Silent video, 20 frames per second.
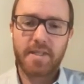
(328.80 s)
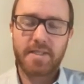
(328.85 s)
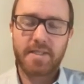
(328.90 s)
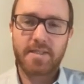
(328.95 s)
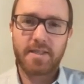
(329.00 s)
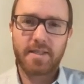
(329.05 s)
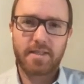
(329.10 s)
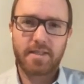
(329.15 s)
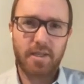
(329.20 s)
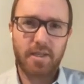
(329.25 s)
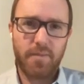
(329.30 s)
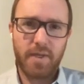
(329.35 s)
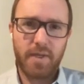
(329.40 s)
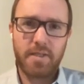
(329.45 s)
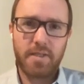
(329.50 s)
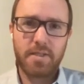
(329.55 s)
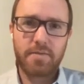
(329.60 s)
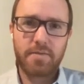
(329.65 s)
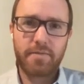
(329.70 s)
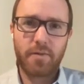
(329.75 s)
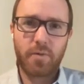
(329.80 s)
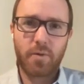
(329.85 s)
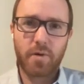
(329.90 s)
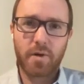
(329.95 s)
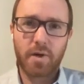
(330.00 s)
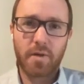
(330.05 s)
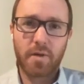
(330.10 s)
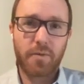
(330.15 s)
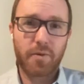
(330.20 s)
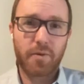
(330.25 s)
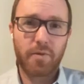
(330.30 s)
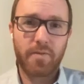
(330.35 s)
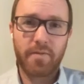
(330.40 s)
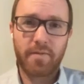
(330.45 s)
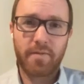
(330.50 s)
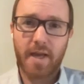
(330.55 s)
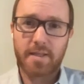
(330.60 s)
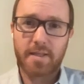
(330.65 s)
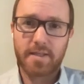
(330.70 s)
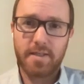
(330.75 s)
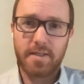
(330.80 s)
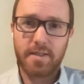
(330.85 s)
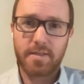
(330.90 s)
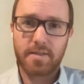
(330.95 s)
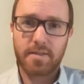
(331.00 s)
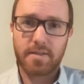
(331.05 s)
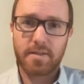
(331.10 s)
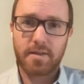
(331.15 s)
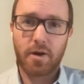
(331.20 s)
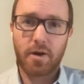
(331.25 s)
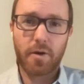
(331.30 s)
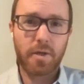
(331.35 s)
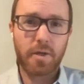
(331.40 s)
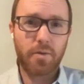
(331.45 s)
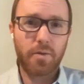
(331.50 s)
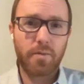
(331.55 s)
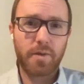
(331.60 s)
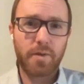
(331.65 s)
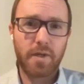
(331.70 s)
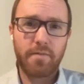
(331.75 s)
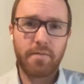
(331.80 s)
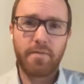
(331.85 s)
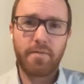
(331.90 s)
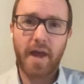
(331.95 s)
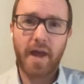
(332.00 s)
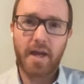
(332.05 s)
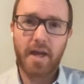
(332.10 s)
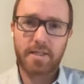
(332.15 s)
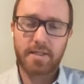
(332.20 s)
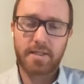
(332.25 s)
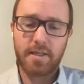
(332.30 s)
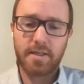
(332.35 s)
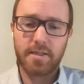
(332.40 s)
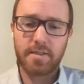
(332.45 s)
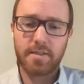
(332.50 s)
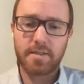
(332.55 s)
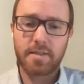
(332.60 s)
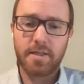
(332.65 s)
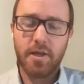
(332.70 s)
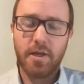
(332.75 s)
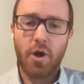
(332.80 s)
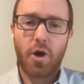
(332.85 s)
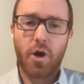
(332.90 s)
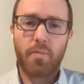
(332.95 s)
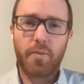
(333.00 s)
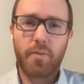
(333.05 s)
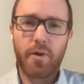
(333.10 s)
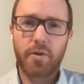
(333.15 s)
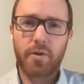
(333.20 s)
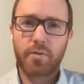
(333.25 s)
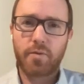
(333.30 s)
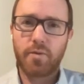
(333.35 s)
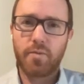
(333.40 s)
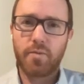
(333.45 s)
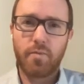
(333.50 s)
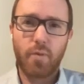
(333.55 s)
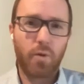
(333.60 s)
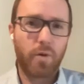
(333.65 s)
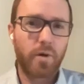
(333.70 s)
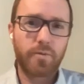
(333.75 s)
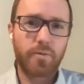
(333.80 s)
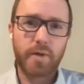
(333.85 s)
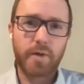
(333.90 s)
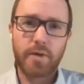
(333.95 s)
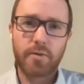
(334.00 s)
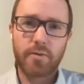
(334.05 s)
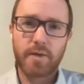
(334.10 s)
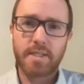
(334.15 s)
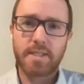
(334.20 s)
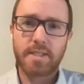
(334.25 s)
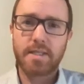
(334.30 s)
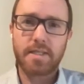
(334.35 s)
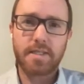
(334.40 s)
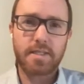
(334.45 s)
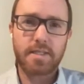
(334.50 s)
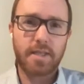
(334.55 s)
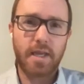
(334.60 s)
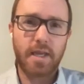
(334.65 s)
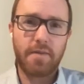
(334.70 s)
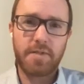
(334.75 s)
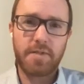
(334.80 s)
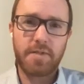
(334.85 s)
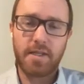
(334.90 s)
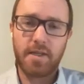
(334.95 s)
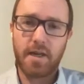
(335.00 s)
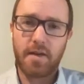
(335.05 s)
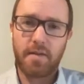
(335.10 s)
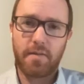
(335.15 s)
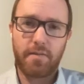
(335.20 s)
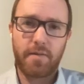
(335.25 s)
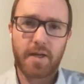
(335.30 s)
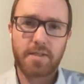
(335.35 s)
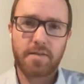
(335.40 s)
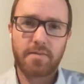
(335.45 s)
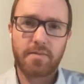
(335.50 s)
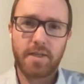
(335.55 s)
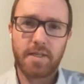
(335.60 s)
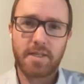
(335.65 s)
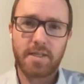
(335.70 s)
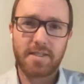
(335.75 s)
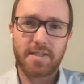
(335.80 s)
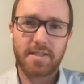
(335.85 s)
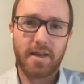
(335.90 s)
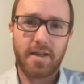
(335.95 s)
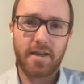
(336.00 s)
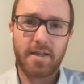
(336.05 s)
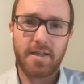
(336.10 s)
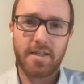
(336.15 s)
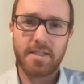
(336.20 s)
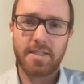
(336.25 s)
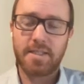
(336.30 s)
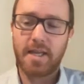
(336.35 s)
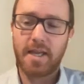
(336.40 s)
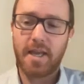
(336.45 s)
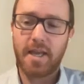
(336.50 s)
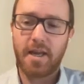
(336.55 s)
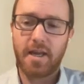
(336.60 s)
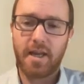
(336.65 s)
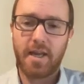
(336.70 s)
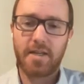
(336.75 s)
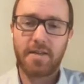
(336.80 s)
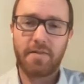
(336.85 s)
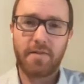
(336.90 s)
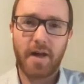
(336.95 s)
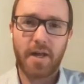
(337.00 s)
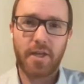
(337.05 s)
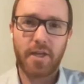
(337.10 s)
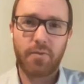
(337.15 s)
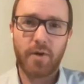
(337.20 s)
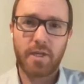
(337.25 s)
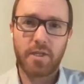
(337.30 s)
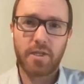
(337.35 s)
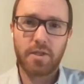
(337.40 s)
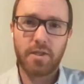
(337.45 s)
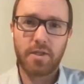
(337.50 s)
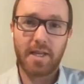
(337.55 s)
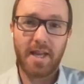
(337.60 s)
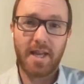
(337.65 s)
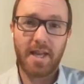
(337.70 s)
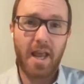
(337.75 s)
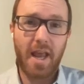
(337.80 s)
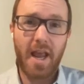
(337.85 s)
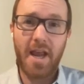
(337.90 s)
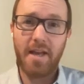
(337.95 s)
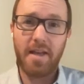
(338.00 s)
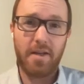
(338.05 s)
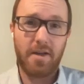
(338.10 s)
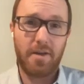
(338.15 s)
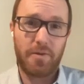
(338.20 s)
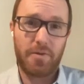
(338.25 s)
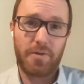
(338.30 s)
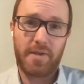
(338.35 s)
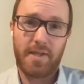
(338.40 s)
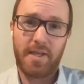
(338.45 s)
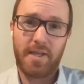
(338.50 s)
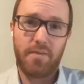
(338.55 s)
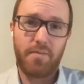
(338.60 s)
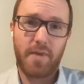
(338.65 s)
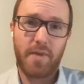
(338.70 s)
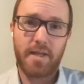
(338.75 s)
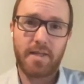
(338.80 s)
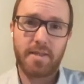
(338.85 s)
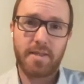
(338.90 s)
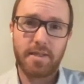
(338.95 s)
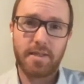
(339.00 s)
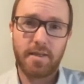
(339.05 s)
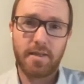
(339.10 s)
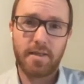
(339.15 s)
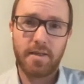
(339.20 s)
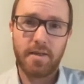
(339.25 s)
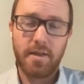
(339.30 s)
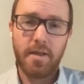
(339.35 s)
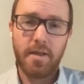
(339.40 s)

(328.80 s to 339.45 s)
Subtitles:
system is for approving vaccines. Arguably, vaccines are put through more rigorous safety and effectiveness studies and evaluation than any other thing in medicine.